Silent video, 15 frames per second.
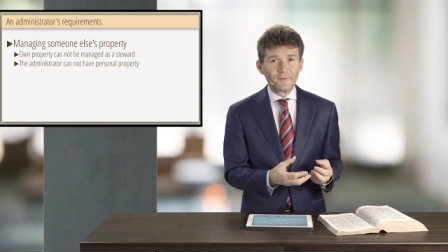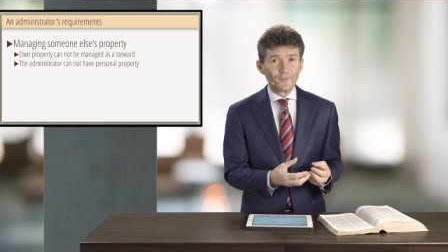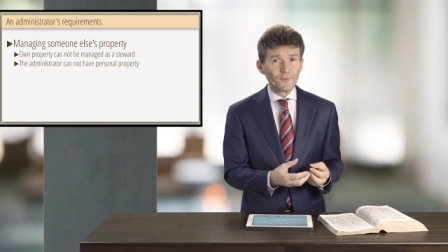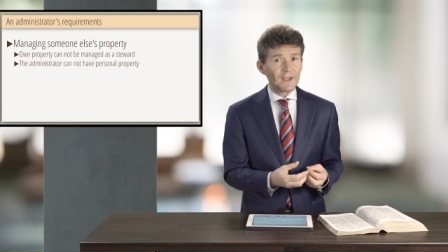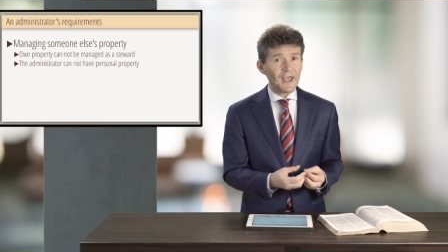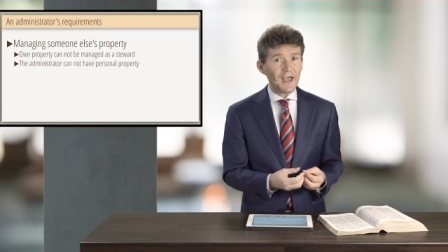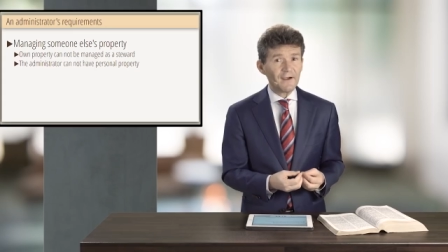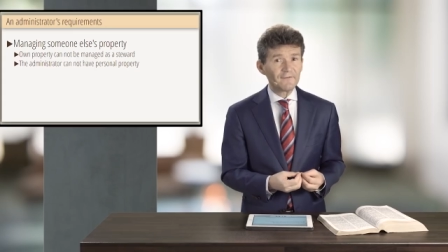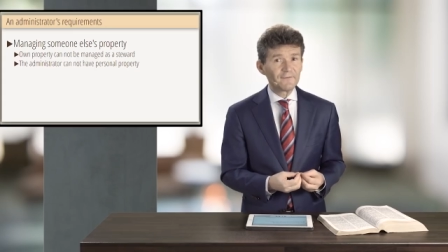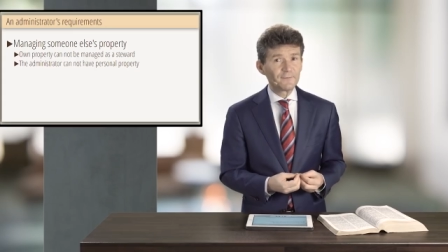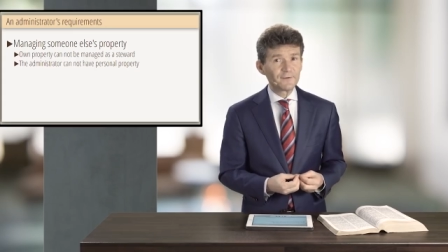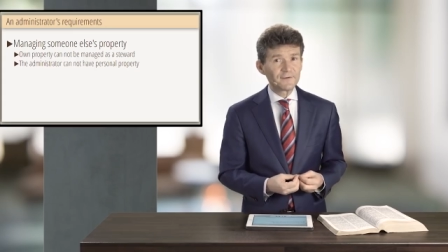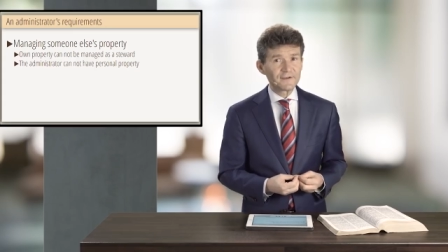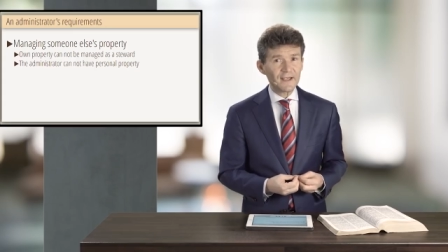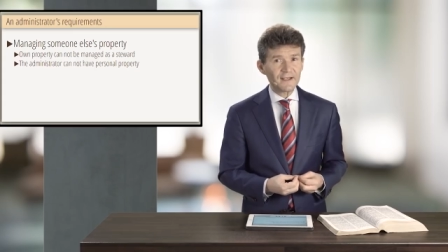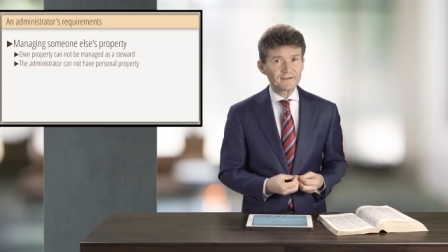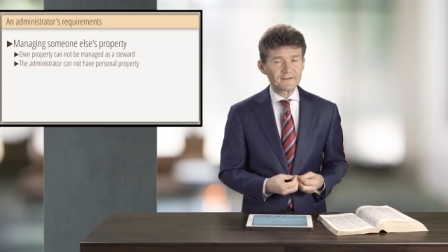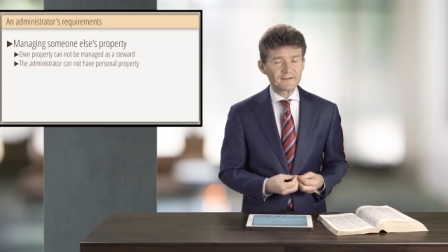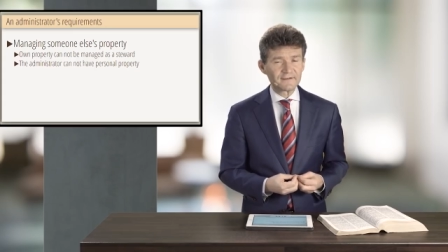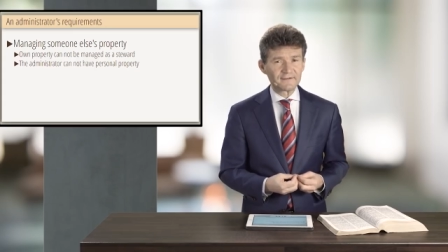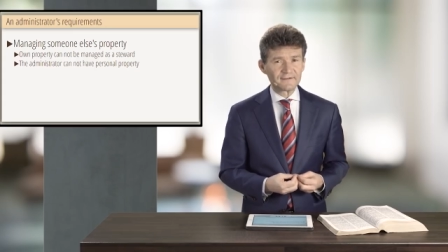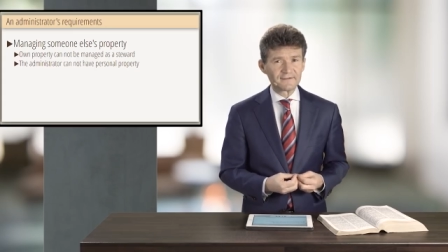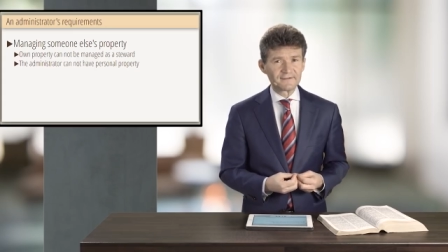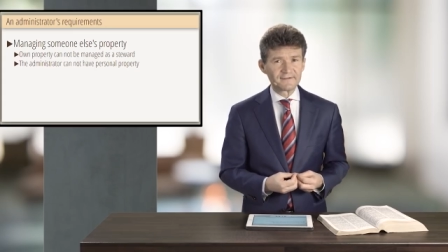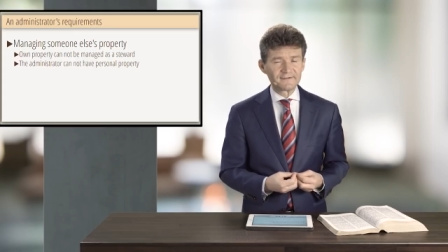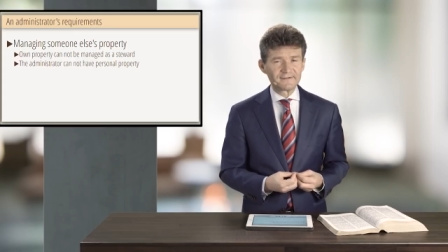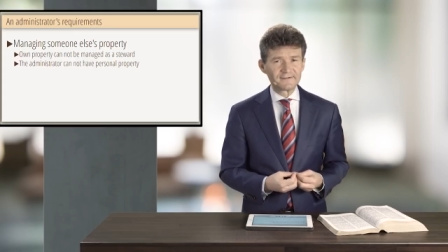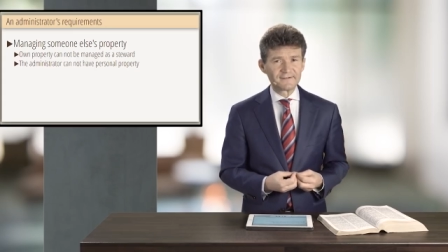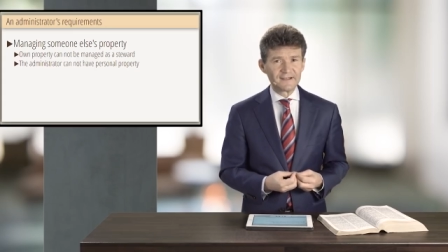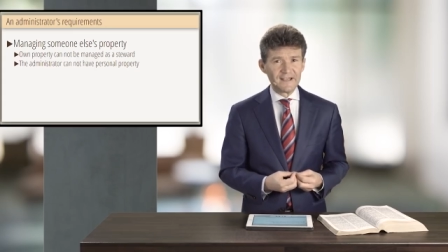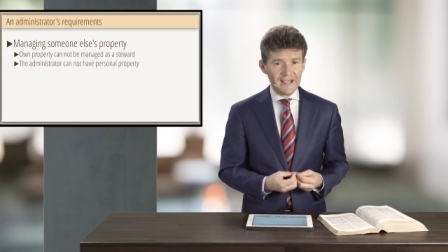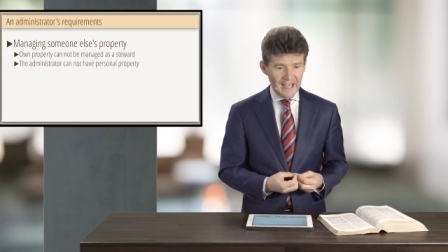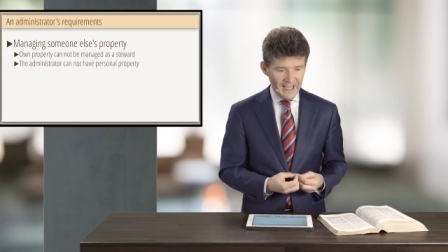we have possessions.